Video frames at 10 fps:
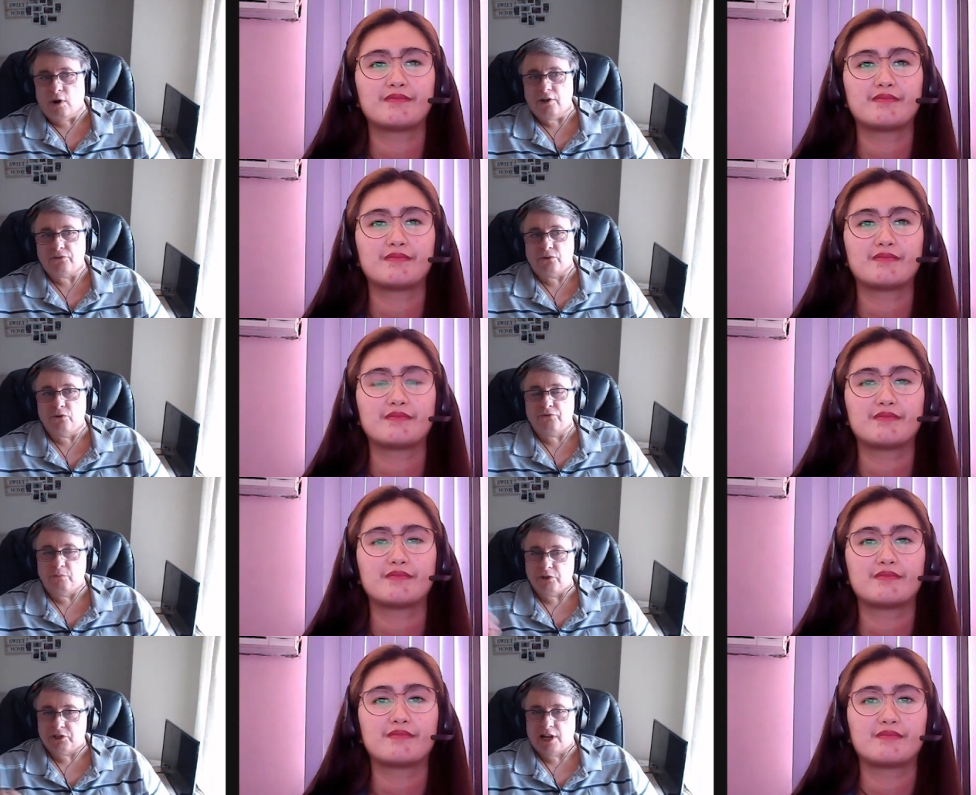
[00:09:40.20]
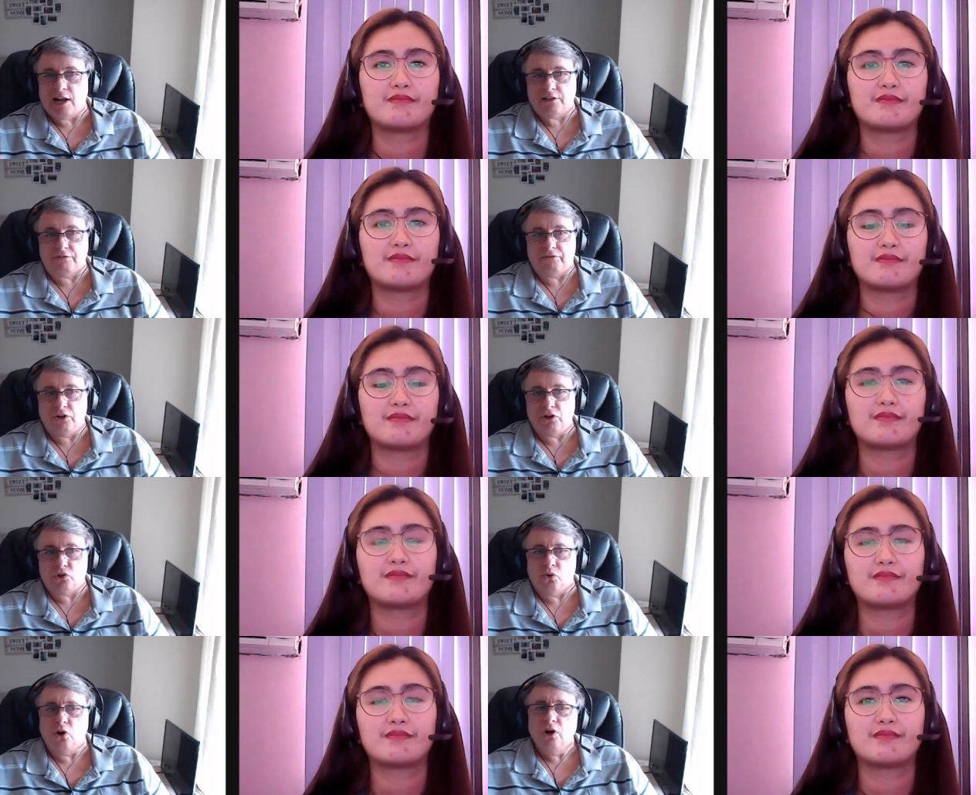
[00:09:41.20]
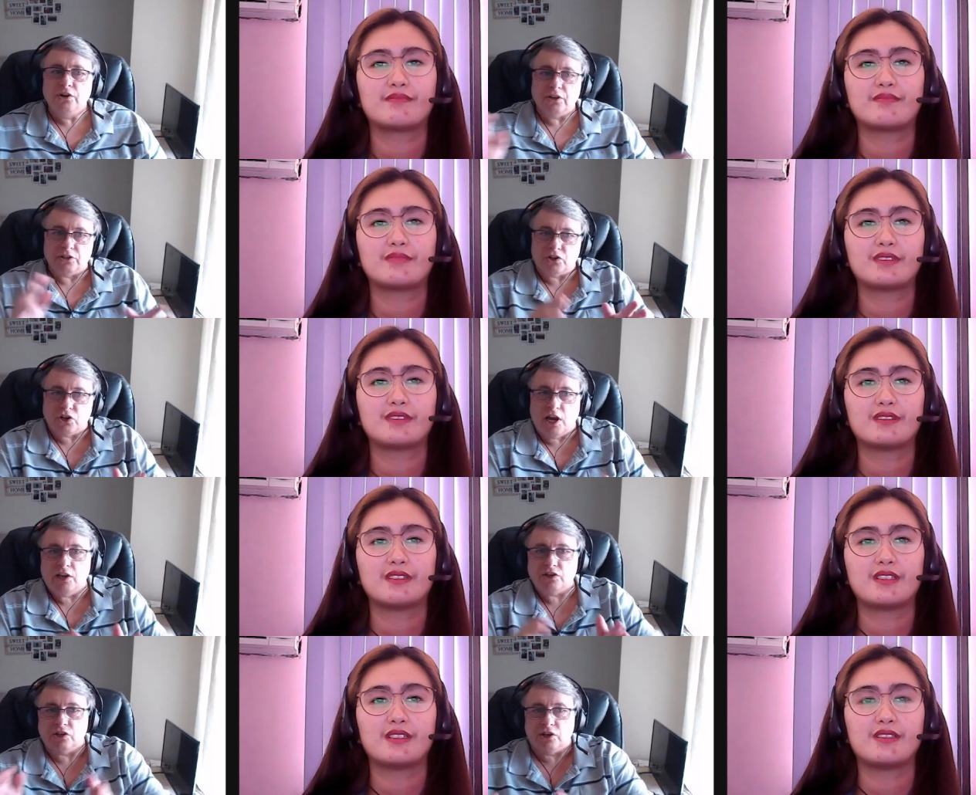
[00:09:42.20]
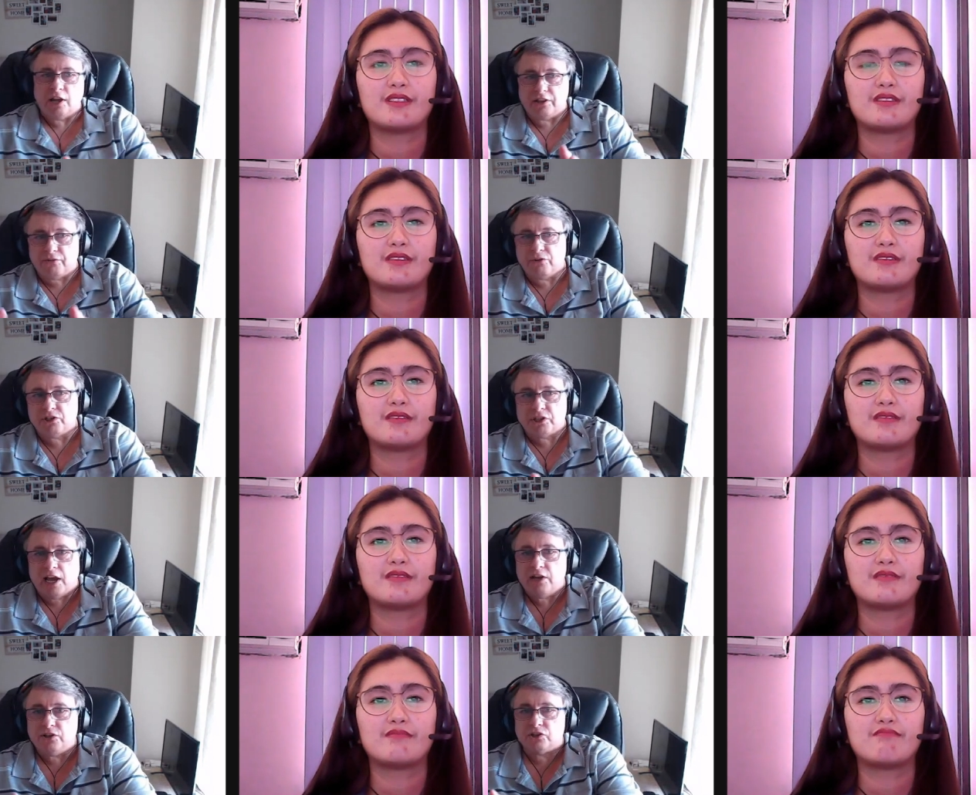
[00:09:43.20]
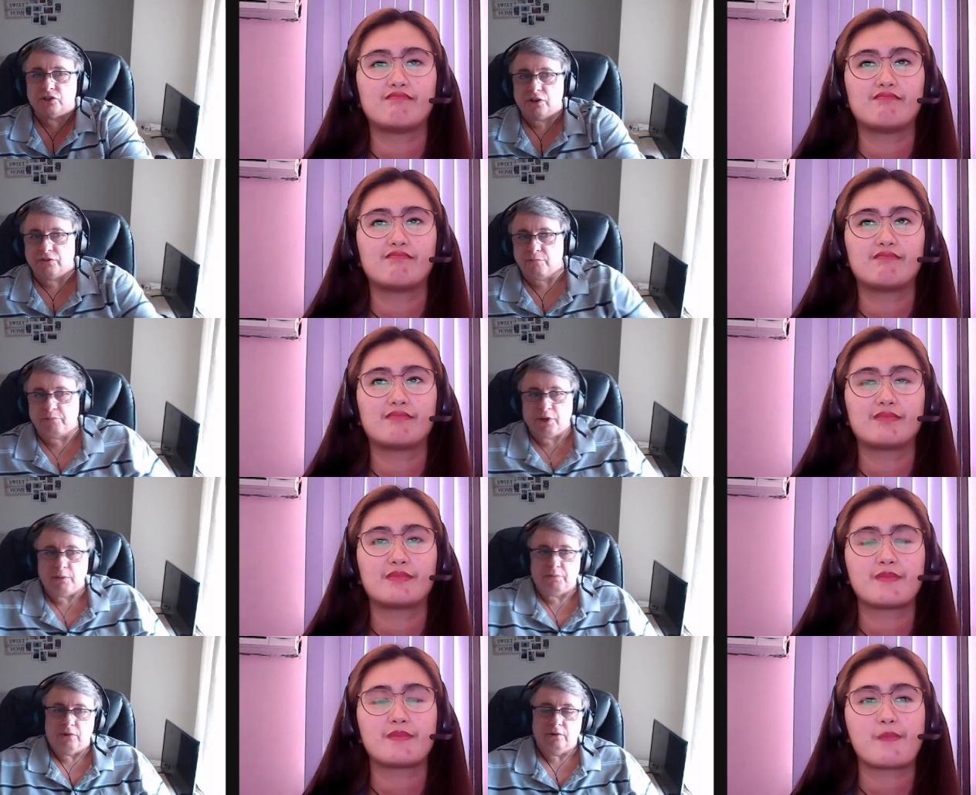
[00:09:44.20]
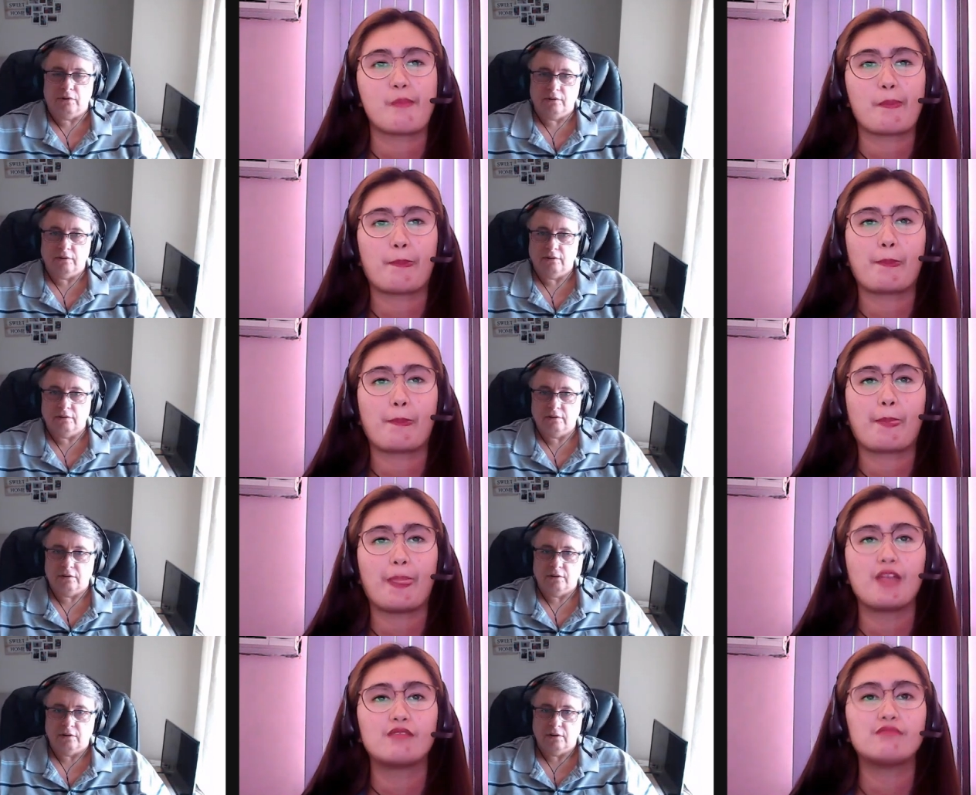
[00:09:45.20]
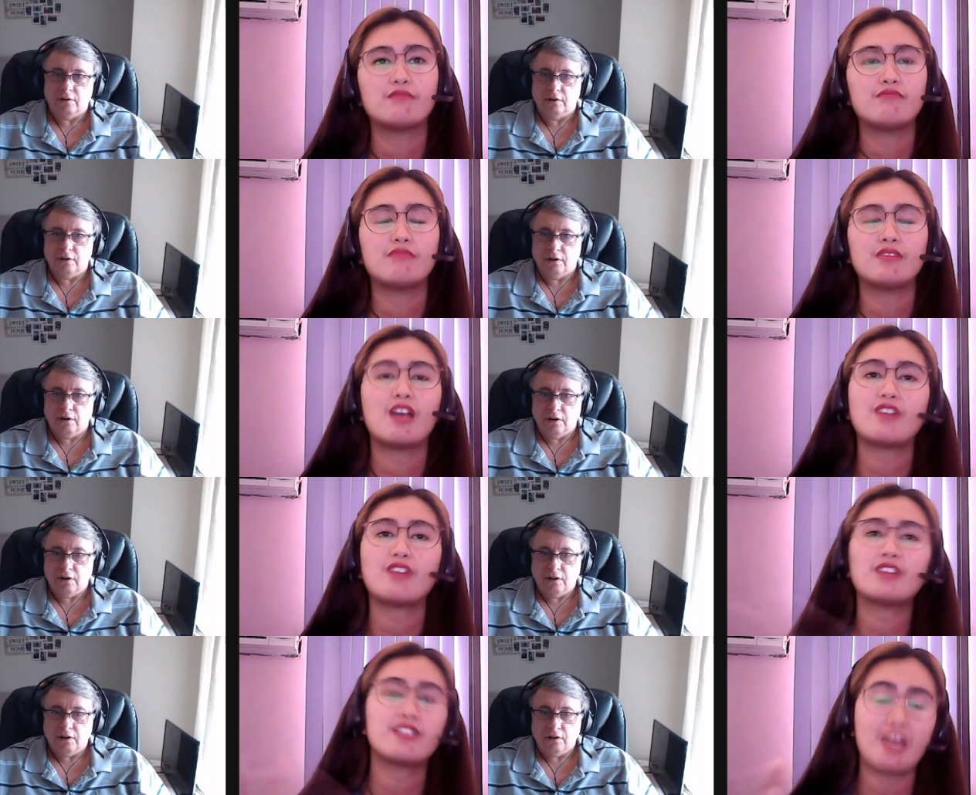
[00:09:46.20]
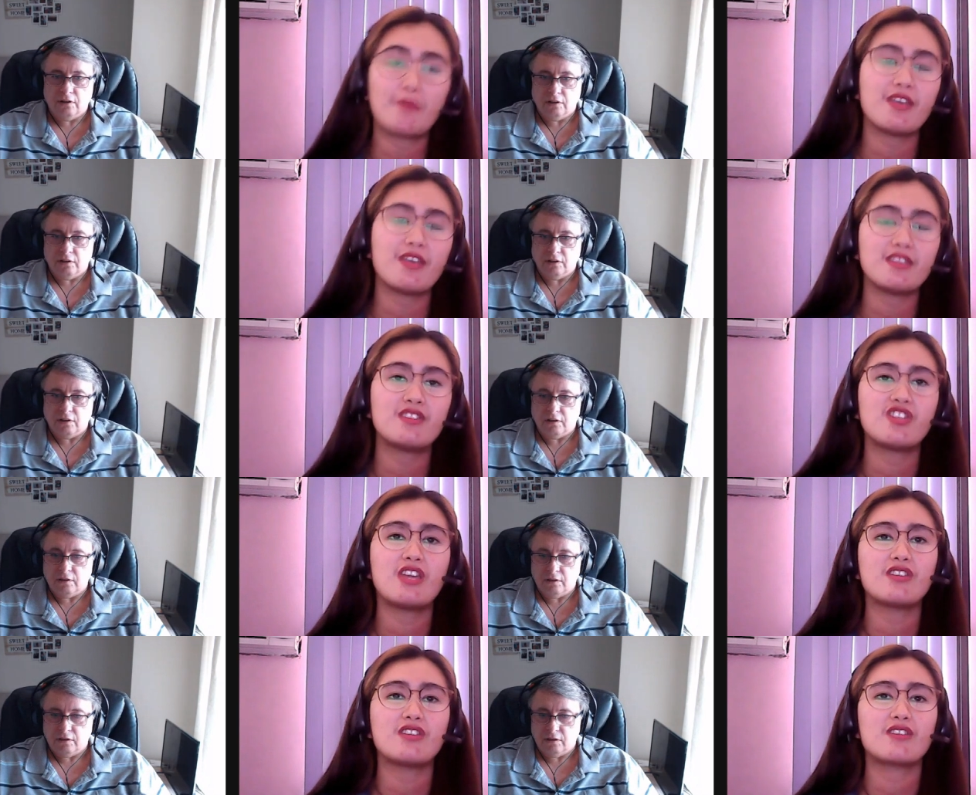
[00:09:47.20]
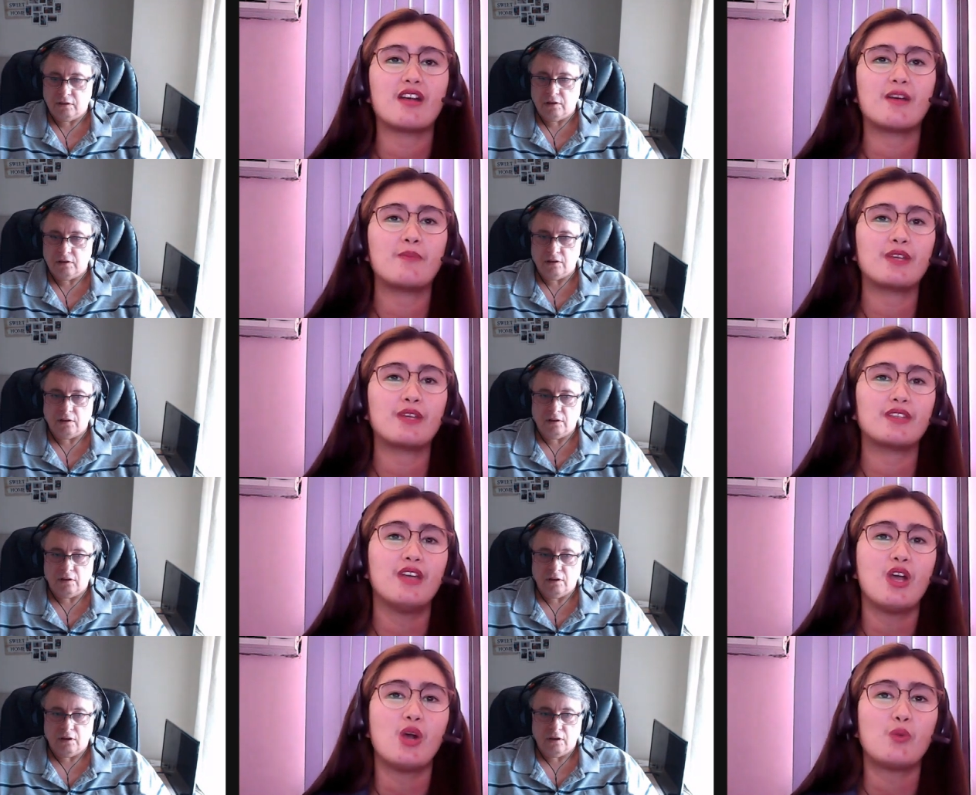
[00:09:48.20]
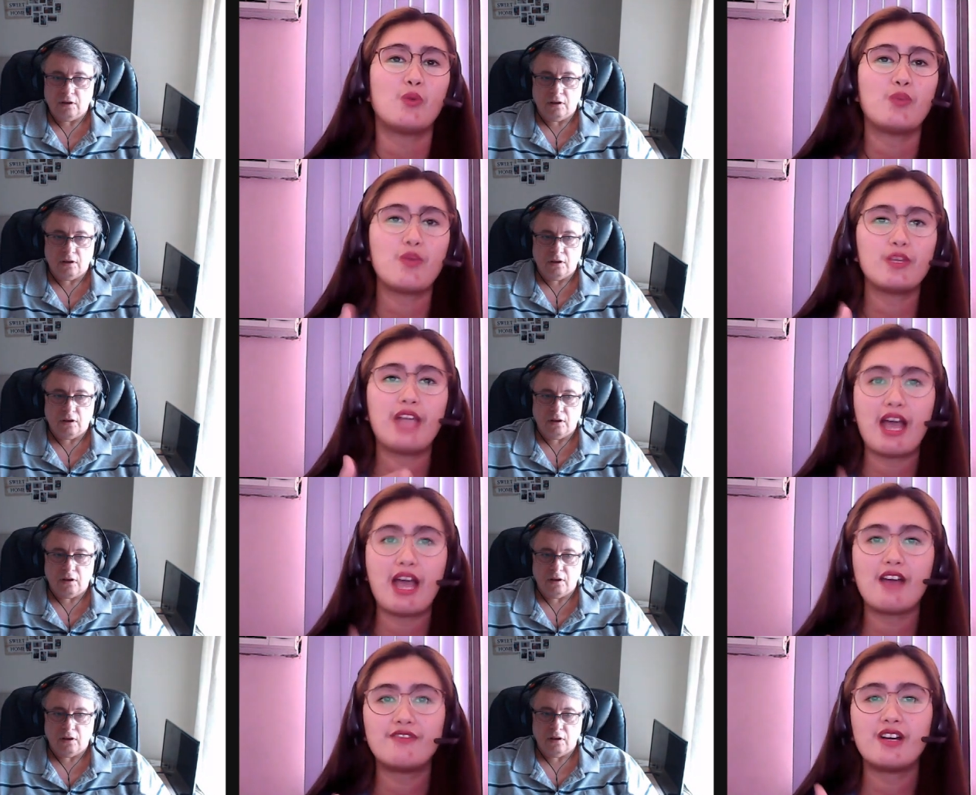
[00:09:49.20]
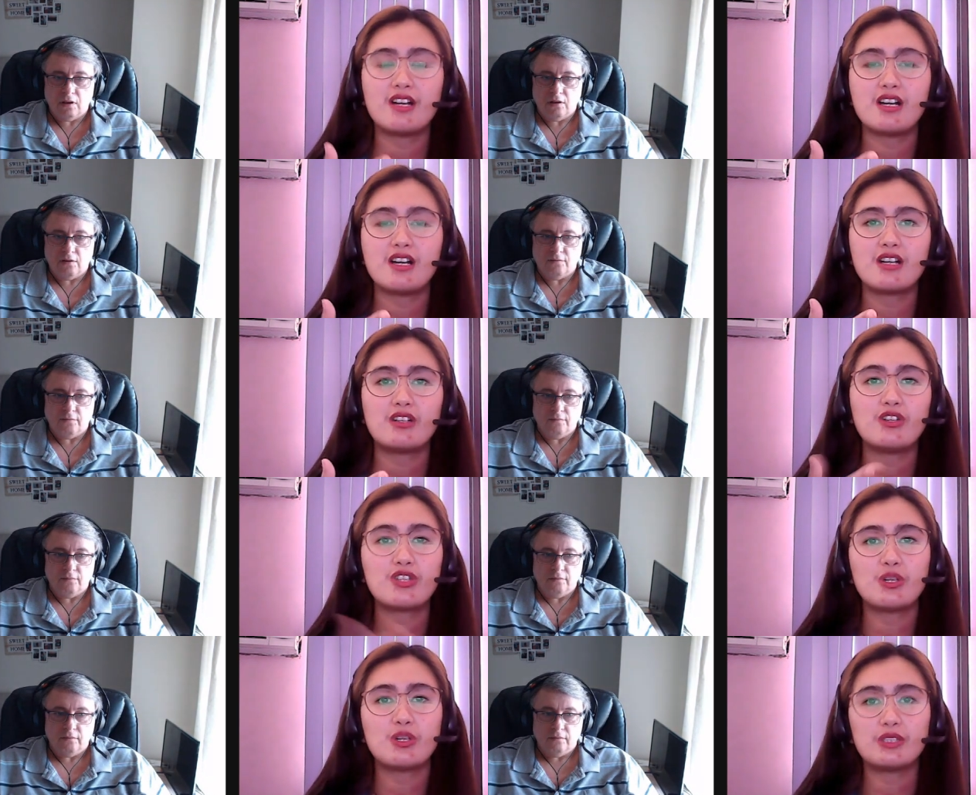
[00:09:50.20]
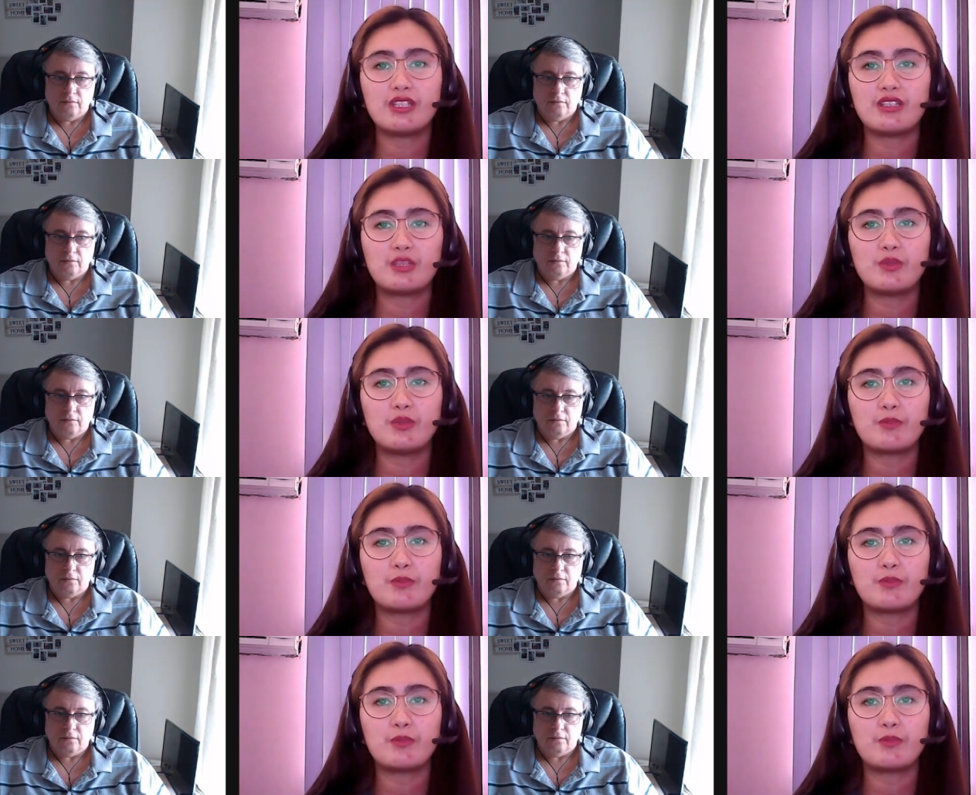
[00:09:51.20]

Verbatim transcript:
Speaker 1: way through from the start to finish, or does it change at different stages to different people?
Speaker 2: Not all the time. Yes, it changed, but we will have a consultant that will